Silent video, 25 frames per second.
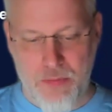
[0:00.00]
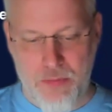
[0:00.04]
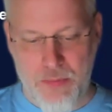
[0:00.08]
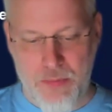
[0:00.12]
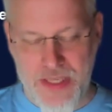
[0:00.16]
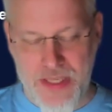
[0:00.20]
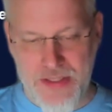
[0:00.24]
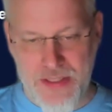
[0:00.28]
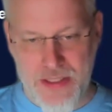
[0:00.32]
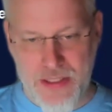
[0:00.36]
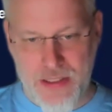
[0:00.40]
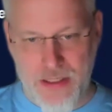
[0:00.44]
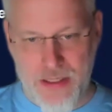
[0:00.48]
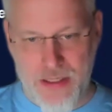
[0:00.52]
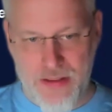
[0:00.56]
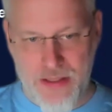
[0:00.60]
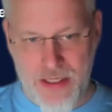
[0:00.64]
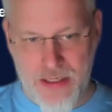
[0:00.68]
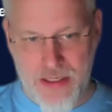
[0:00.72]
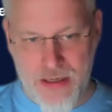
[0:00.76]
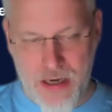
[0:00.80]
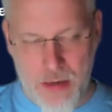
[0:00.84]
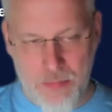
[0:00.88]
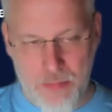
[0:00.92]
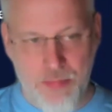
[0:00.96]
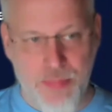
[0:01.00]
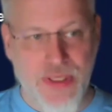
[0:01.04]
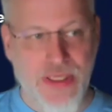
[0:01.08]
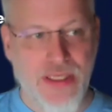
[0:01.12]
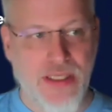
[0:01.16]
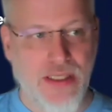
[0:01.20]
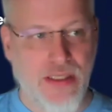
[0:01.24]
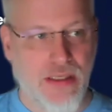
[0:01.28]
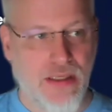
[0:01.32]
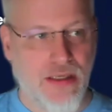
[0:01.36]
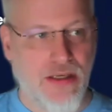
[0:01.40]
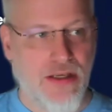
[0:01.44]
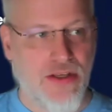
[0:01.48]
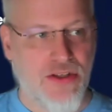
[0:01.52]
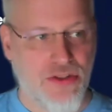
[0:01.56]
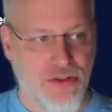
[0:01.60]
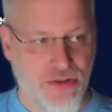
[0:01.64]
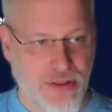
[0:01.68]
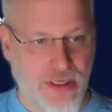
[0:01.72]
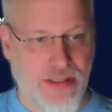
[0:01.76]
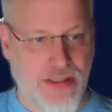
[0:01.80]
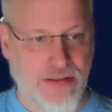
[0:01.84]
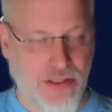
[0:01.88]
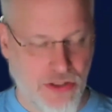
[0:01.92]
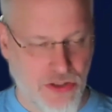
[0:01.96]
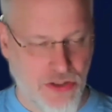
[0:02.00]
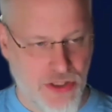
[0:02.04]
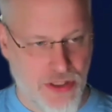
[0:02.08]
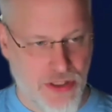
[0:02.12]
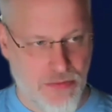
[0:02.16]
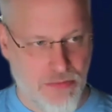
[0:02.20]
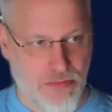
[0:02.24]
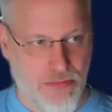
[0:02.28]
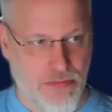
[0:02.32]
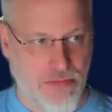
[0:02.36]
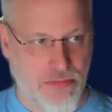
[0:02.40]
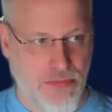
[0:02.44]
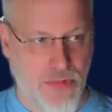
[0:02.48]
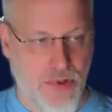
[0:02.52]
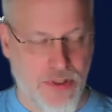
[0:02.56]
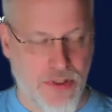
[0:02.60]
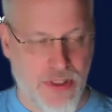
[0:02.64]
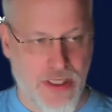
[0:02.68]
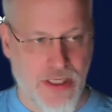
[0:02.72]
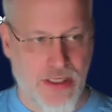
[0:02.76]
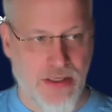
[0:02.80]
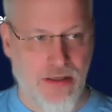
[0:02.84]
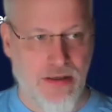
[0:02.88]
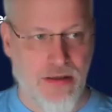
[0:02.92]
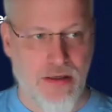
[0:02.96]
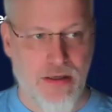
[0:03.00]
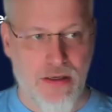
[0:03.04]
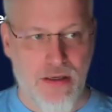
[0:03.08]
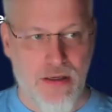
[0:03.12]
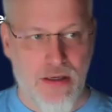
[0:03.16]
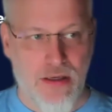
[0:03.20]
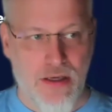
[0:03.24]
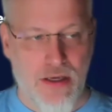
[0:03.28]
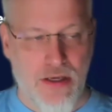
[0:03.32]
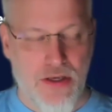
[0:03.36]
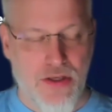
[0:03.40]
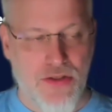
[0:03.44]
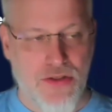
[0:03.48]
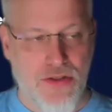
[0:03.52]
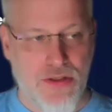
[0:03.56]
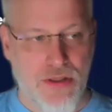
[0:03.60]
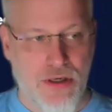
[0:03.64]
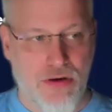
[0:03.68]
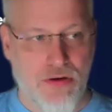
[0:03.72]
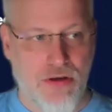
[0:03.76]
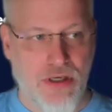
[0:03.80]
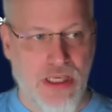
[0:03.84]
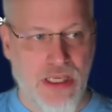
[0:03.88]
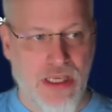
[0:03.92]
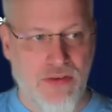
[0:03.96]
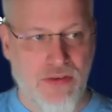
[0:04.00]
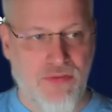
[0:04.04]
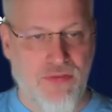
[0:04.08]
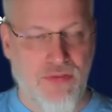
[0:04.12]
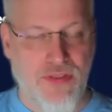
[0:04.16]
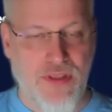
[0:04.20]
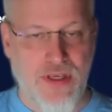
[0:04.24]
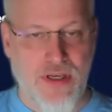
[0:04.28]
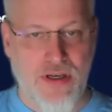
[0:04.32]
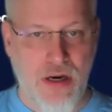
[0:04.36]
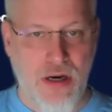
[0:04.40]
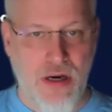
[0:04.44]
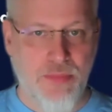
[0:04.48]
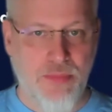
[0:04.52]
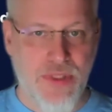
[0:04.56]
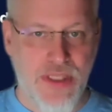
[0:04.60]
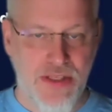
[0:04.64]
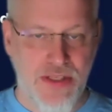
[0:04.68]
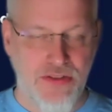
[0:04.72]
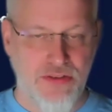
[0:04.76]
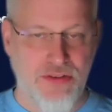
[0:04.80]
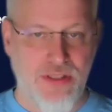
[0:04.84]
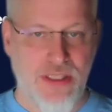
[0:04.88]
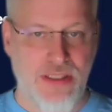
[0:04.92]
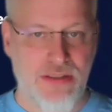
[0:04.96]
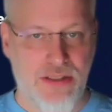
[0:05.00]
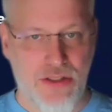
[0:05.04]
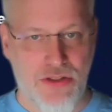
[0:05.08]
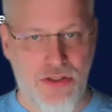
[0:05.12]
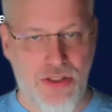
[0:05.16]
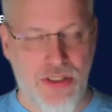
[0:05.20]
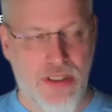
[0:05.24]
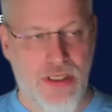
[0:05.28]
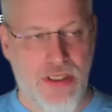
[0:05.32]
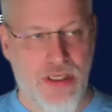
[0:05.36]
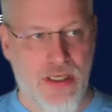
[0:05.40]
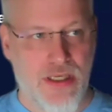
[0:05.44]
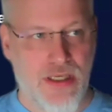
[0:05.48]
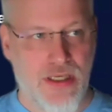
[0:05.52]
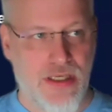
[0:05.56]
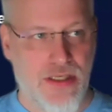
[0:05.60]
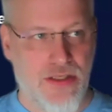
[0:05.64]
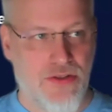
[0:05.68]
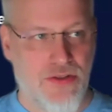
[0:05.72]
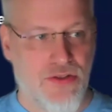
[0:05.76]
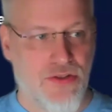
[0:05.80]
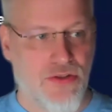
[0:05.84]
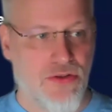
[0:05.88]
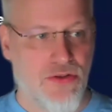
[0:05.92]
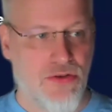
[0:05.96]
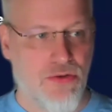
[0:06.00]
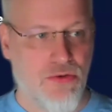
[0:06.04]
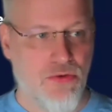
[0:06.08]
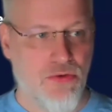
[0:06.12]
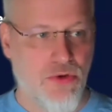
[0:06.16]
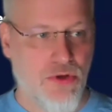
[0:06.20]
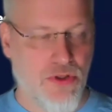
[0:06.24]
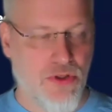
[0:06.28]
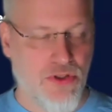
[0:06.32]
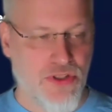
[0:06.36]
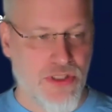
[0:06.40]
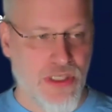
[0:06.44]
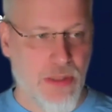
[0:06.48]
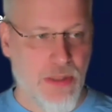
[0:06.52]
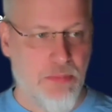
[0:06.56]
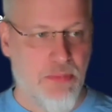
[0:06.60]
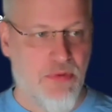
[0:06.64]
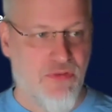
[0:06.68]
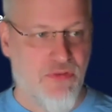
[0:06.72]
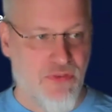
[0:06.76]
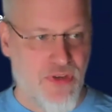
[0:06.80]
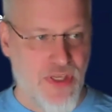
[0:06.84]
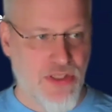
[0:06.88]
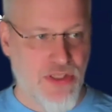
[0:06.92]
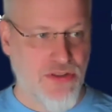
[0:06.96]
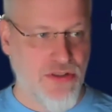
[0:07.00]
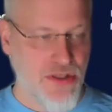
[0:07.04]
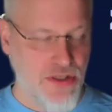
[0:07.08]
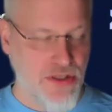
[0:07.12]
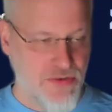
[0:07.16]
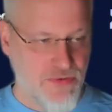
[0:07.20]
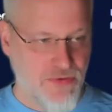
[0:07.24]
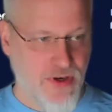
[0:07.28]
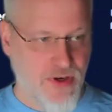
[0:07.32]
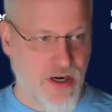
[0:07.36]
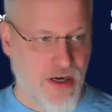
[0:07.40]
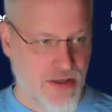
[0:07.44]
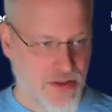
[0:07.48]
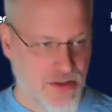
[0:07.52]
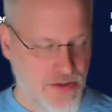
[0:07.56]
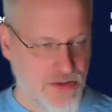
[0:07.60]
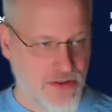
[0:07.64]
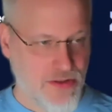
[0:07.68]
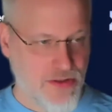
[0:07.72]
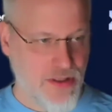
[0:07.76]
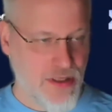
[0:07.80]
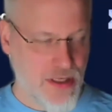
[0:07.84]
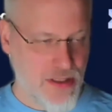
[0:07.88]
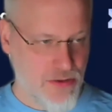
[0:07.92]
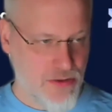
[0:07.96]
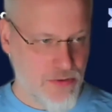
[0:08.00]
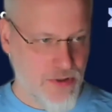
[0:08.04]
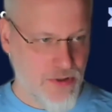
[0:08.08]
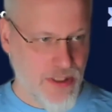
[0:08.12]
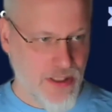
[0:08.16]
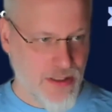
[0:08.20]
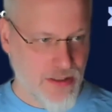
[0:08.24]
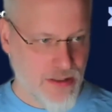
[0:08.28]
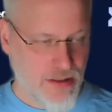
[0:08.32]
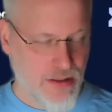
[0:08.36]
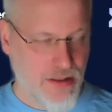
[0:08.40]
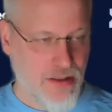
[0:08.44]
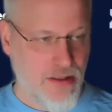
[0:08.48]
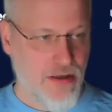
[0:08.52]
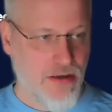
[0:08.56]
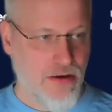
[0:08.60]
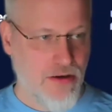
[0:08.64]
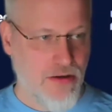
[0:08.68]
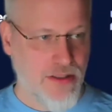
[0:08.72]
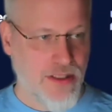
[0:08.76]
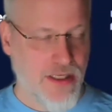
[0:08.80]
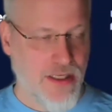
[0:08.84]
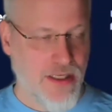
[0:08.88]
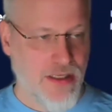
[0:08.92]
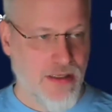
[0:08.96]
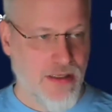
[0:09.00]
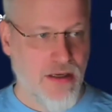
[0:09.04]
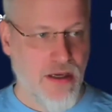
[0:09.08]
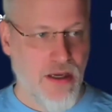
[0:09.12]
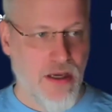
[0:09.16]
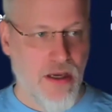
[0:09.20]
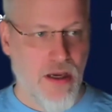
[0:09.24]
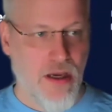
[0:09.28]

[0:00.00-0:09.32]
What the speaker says: basically the company strategy. Okay, so if the company strategy is to ship features fast and quick, okay,